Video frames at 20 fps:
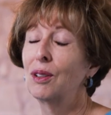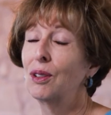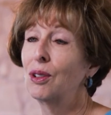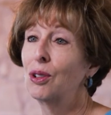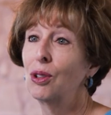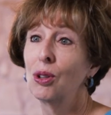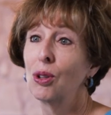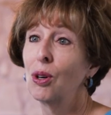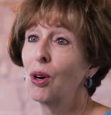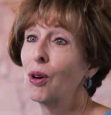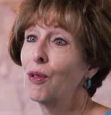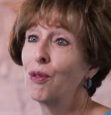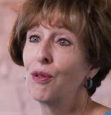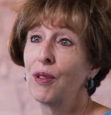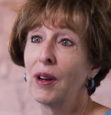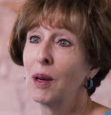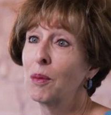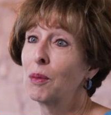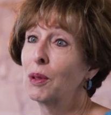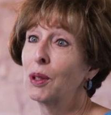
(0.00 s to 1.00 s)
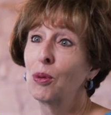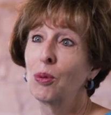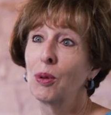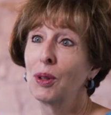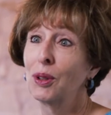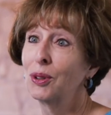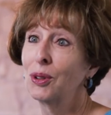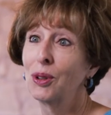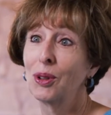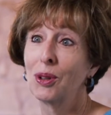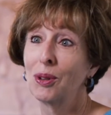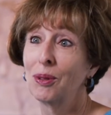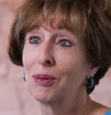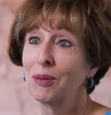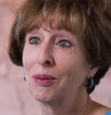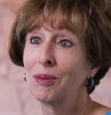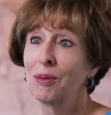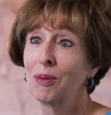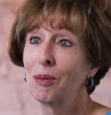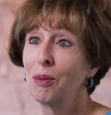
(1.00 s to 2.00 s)
you're our family realtor.
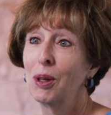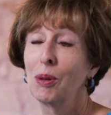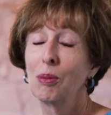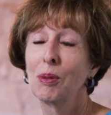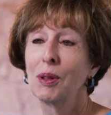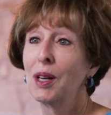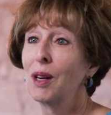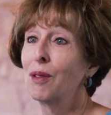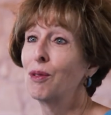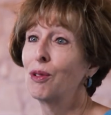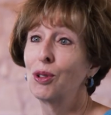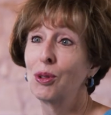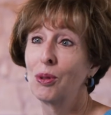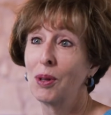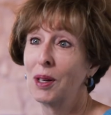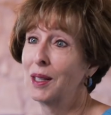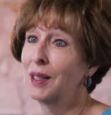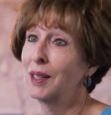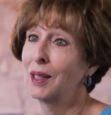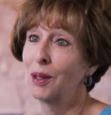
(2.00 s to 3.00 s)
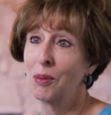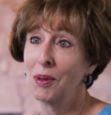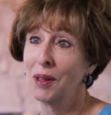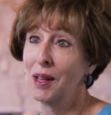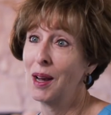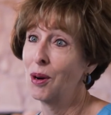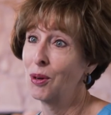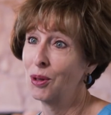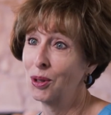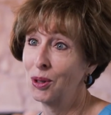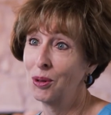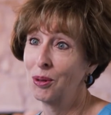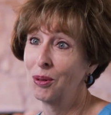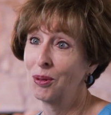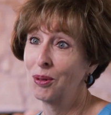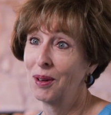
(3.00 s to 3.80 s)
We would never do anything without you.